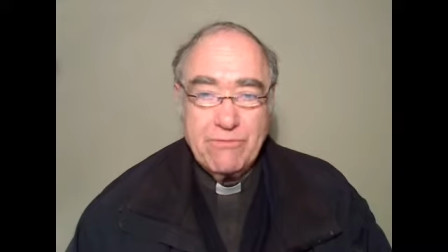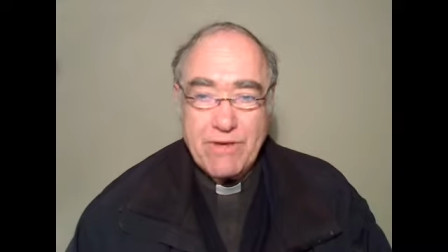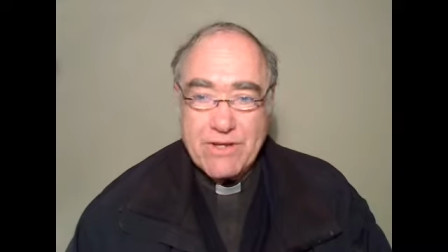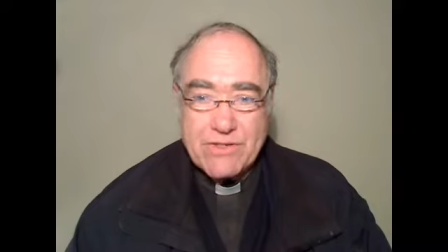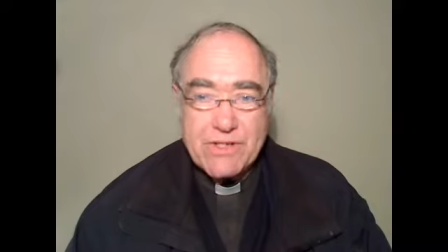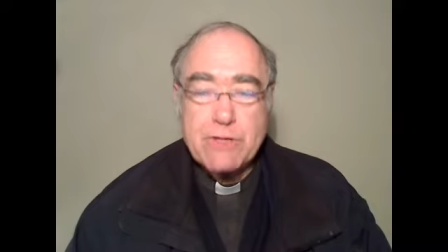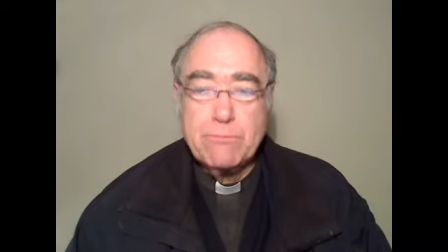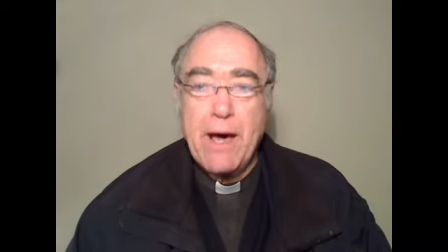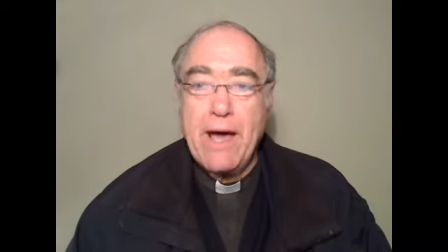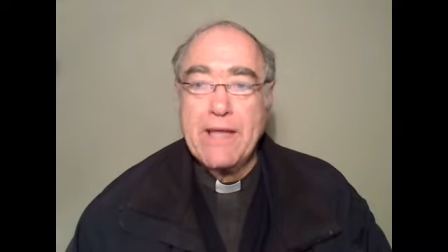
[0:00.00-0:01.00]
for instance,
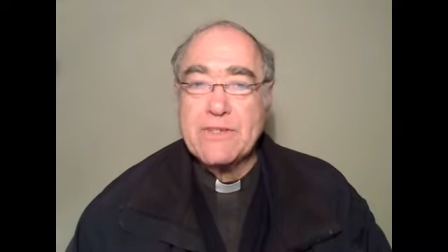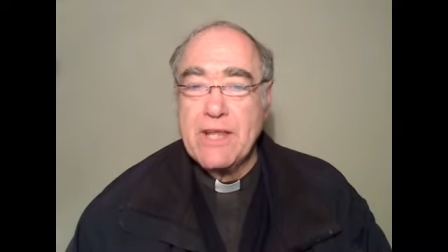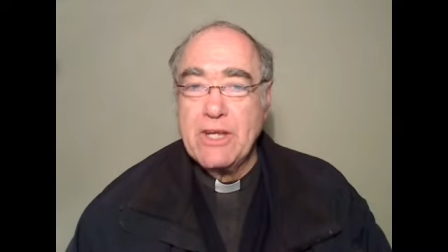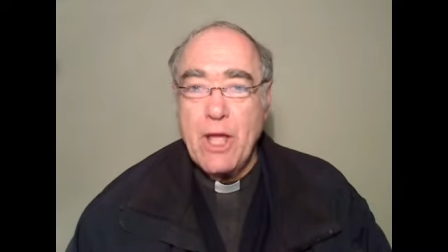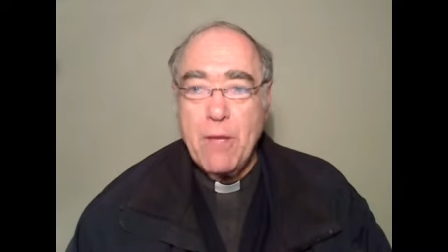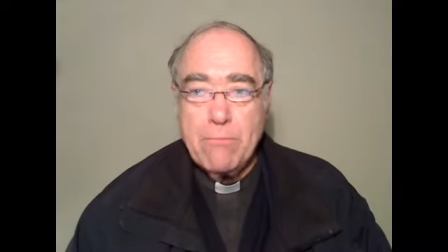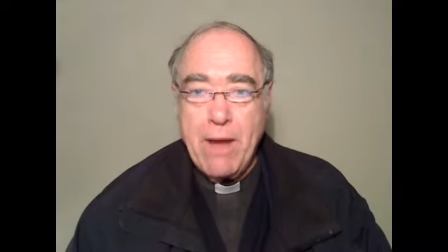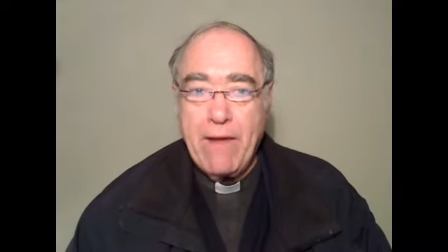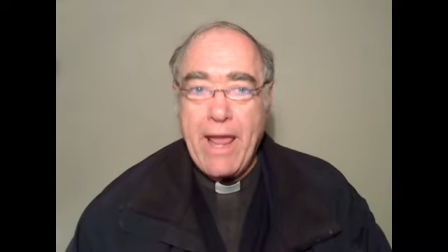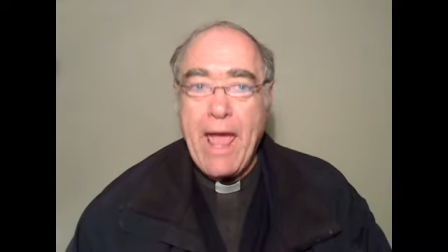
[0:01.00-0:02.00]
by St.
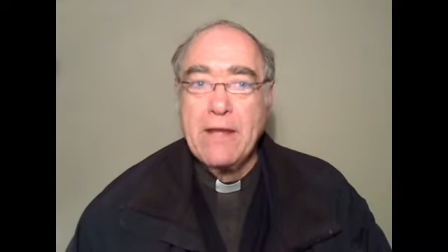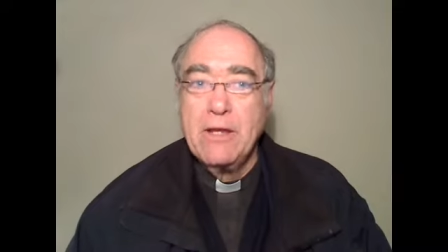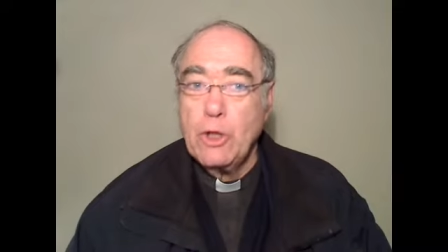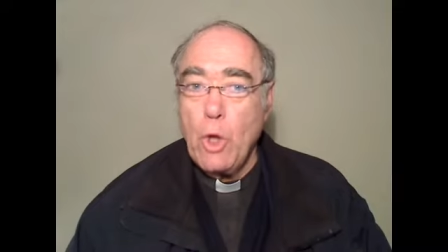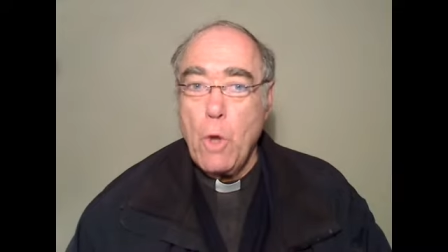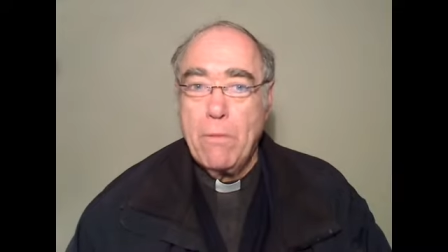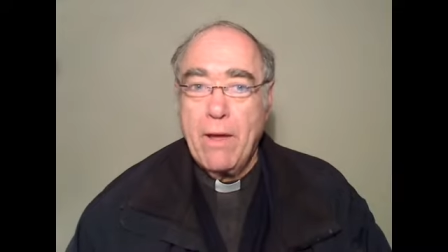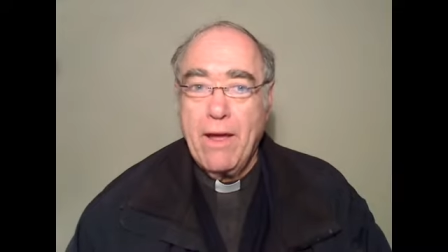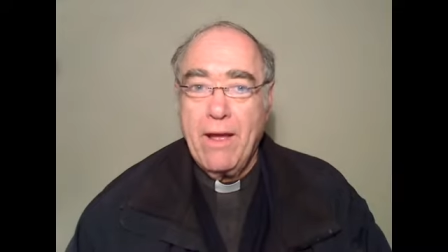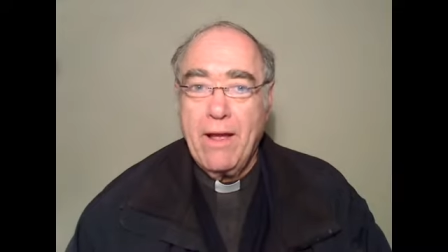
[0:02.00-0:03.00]
Marianne Cope,
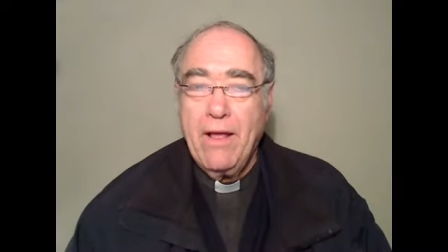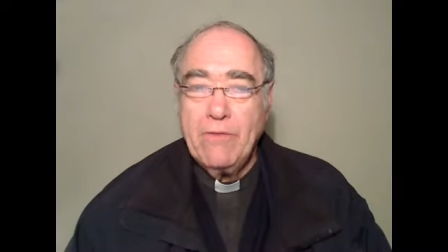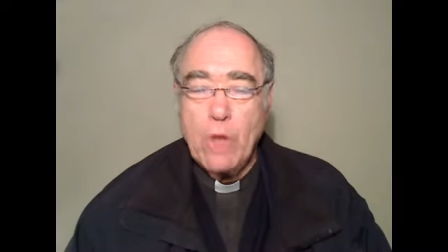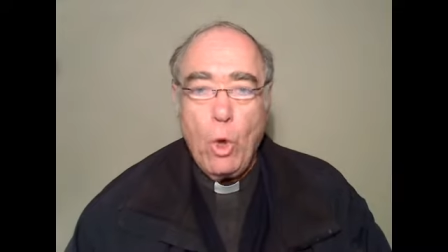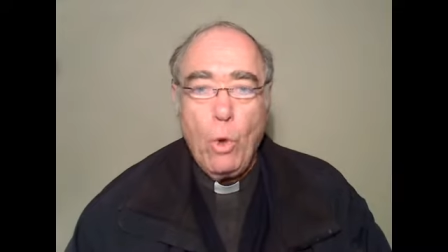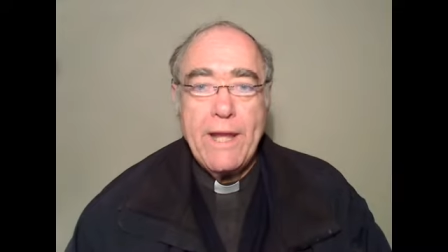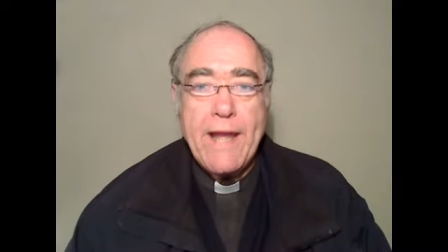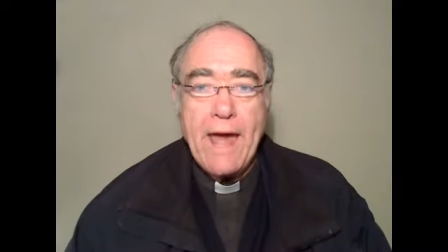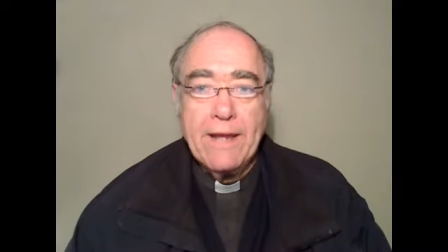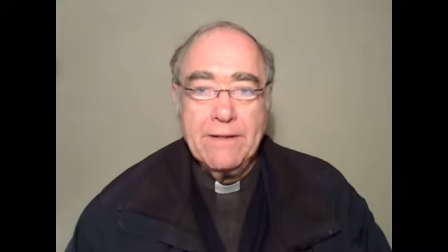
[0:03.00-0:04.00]
the holy
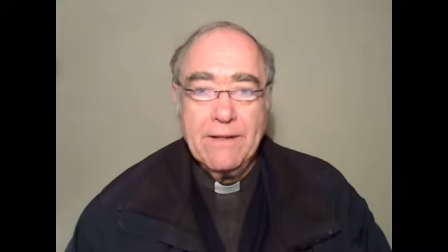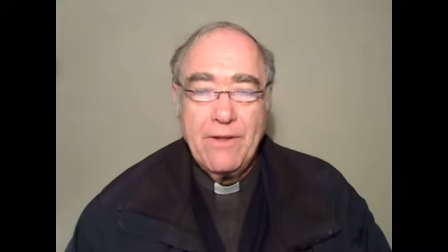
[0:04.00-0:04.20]
nun,